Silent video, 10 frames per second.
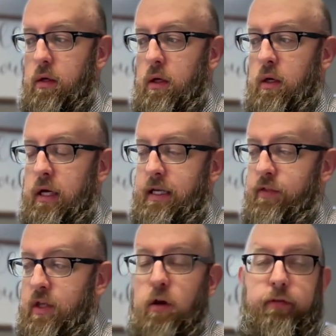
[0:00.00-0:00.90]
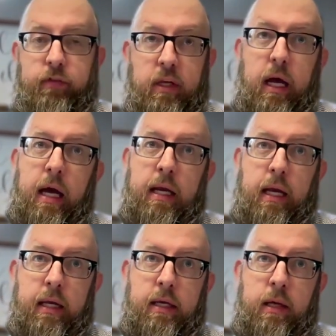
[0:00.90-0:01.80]
Uh, and in the year 59
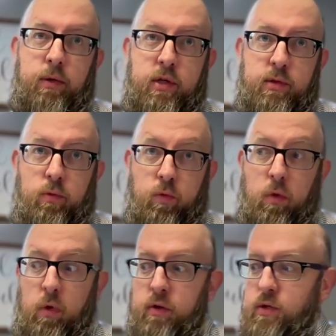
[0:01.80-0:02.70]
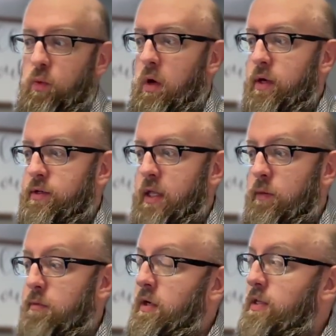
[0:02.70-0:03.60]
AD, which is when this was, that
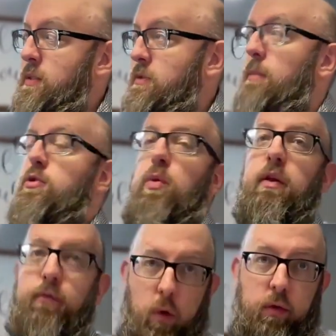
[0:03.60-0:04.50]
would have been on September 24th.